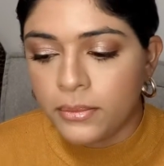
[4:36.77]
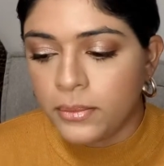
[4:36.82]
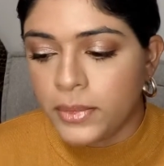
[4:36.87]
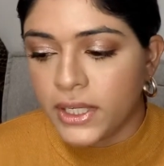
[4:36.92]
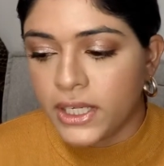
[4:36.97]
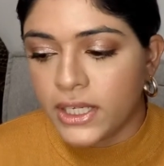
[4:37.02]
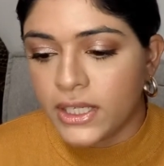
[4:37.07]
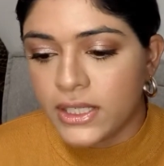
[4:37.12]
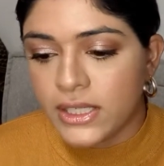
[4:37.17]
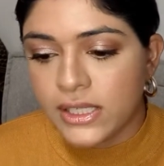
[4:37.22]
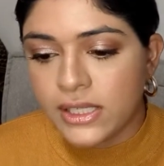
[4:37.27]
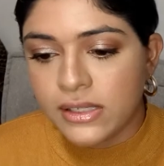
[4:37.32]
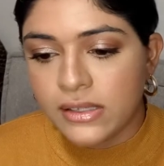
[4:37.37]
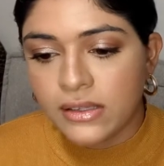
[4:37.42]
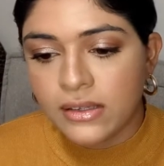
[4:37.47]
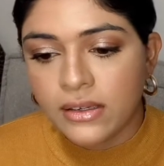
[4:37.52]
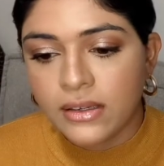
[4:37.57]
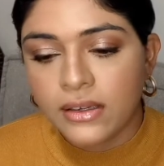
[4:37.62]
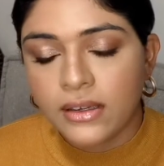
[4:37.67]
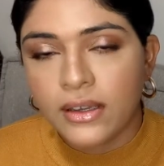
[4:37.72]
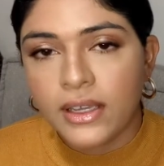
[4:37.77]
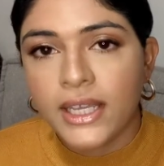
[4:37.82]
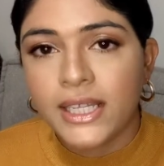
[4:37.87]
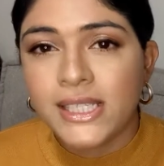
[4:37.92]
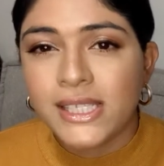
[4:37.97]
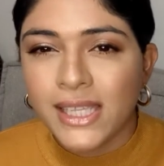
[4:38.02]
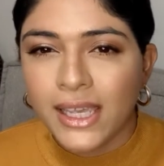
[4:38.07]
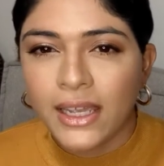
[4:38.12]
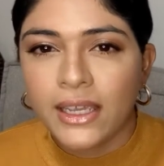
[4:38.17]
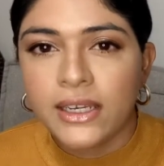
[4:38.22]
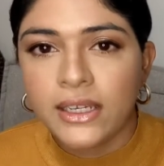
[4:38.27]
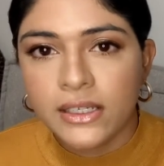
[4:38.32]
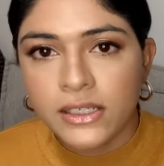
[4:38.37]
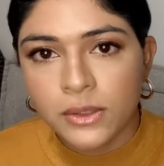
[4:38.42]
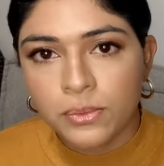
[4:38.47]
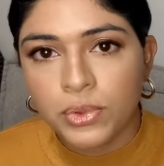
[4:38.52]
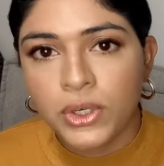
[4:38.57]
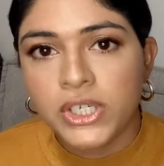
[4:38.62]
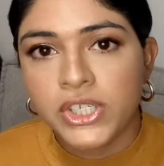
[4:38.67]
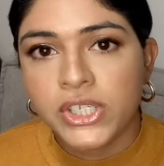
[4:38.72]
because anxiety and
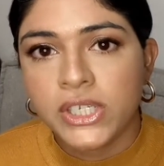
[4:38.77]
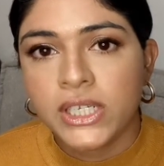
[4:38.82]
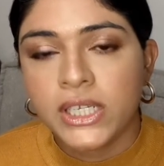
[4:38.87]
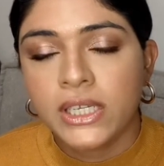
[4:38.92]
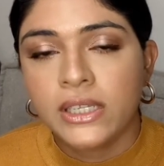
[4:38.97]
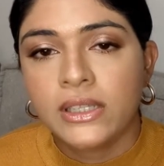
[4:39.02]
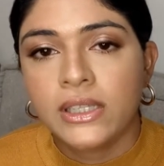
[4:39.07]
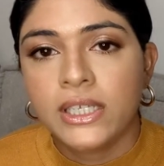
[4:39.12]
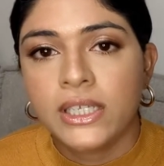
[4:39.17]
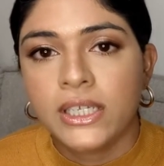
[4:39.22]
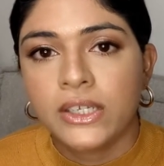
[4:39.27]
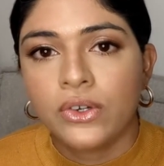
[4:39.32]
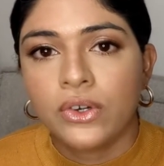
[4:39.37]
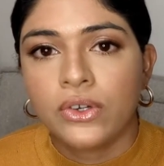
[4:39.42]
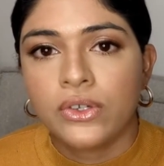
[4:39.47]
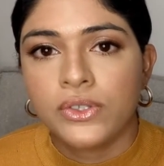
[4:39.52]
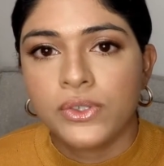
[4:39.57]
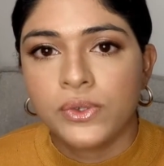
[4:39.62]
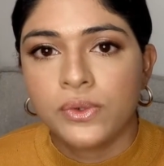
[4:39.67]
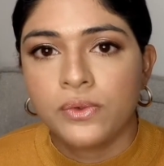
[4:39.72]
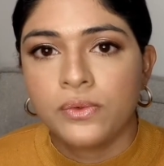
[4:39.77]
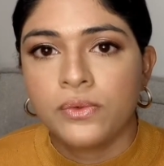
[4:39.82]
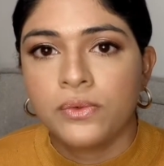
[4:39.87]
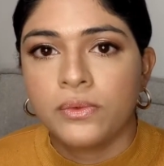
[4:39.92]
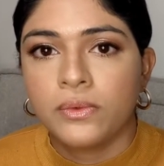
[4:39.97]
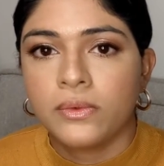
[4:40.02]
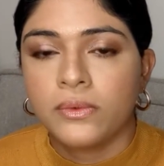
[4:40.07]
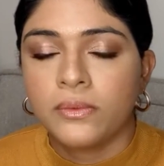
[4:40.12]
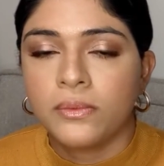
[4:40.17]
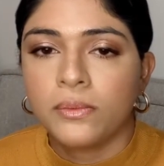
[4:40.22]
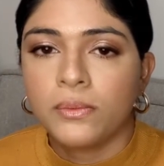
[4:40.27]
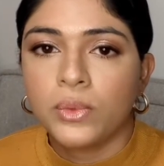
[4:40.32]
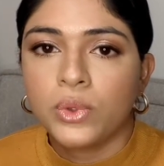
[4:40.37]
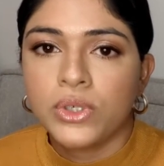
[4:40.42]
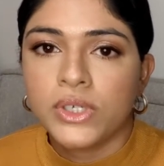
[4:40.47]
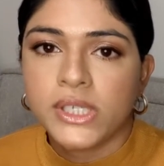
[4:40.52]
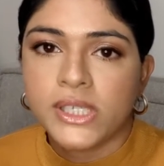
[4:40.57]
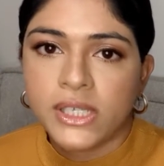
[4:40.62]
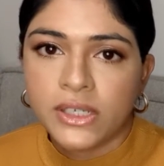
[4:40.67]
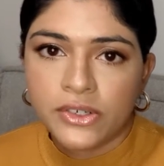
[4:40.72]
depression can lead on to
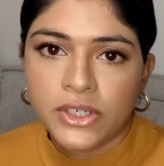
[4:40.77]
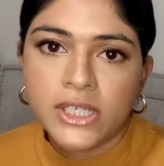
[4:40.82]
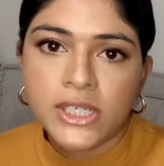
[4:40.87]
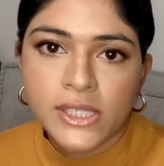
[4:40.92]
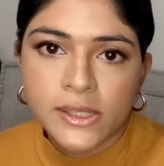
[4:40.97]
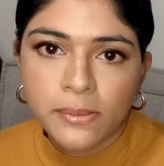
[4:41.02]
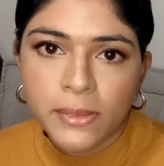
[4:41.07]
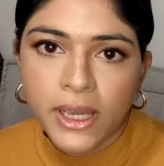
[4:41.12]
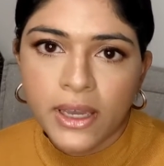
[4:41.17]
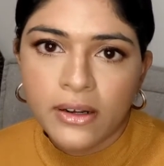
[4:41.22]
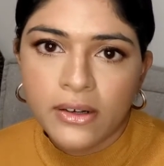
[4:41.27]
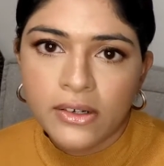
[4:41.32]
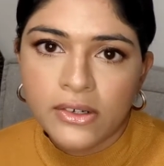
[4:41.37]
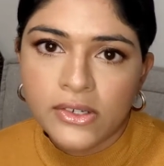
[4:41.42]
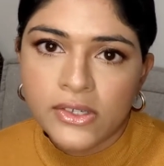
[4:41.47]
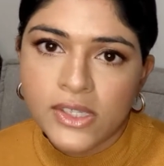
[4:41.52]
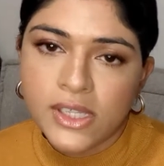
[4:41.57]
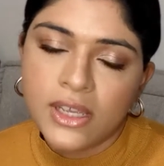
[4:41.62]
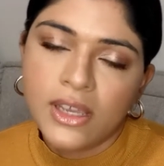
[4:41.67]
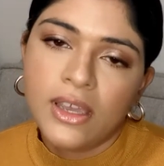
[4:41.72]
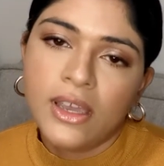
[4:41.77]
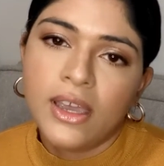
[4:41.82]
more serious matters,